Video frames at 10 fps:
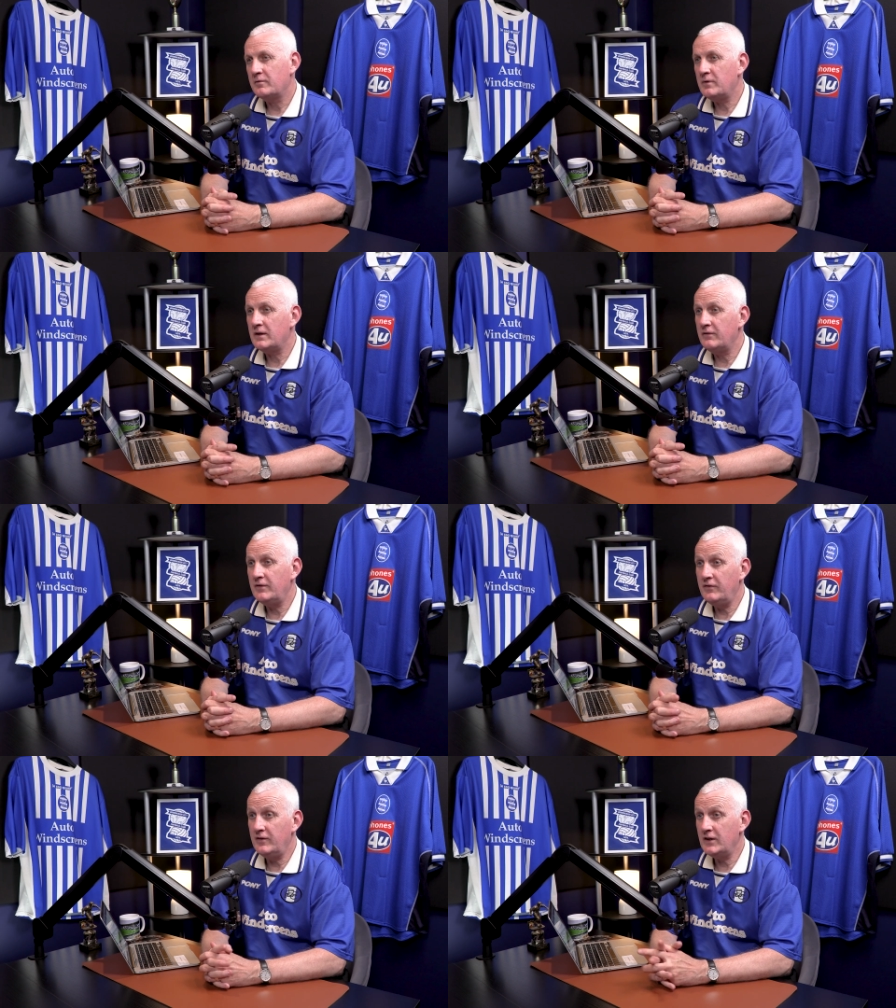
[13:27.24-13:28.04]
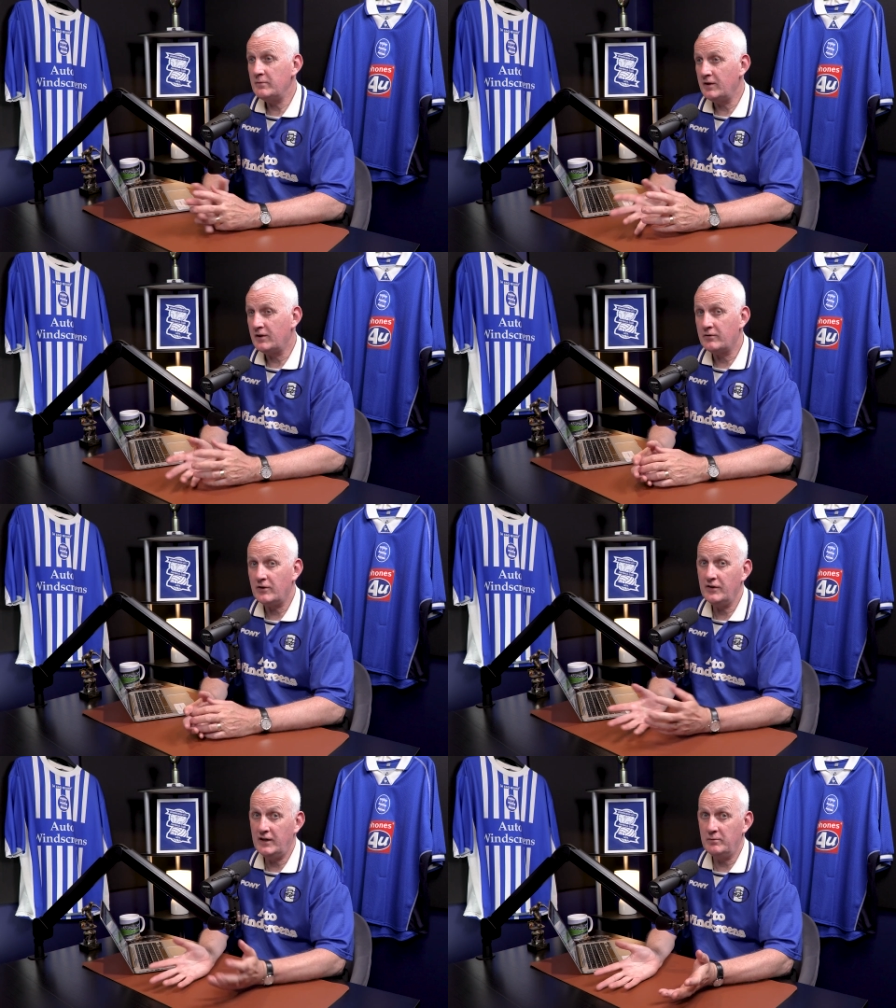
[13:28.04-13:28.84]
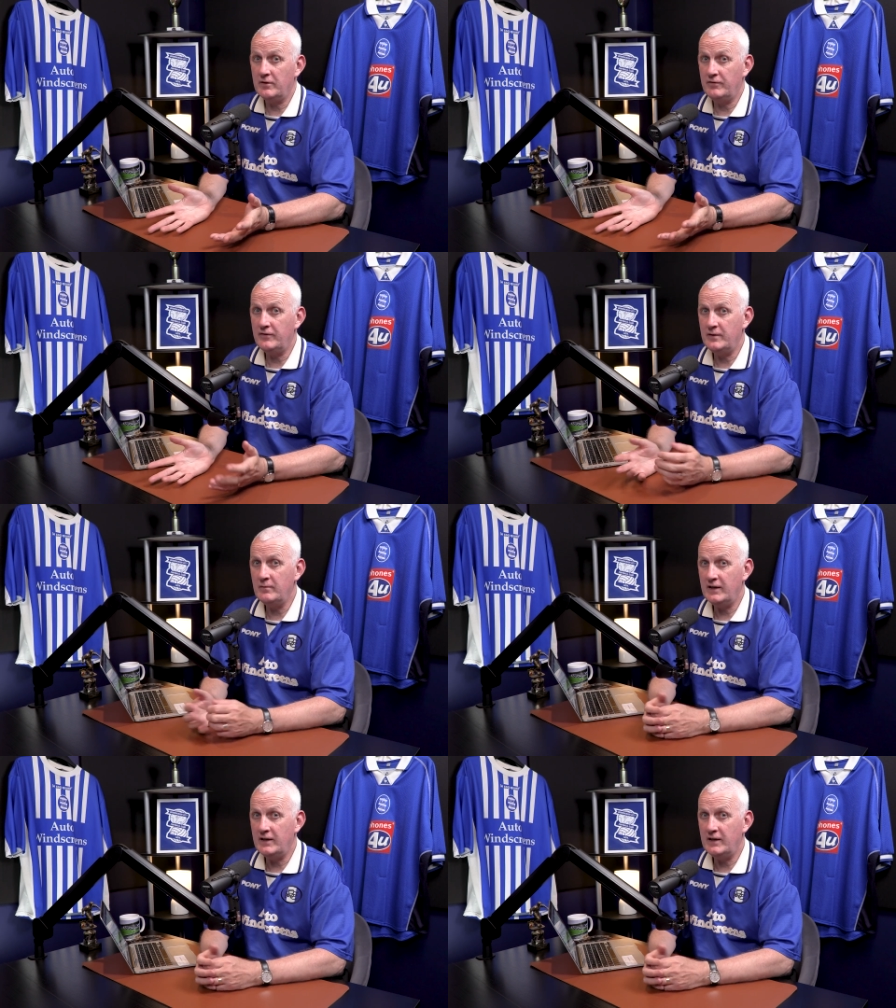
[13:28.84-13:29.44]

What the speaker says: Well, if he's going to be sold, I think he's worth 50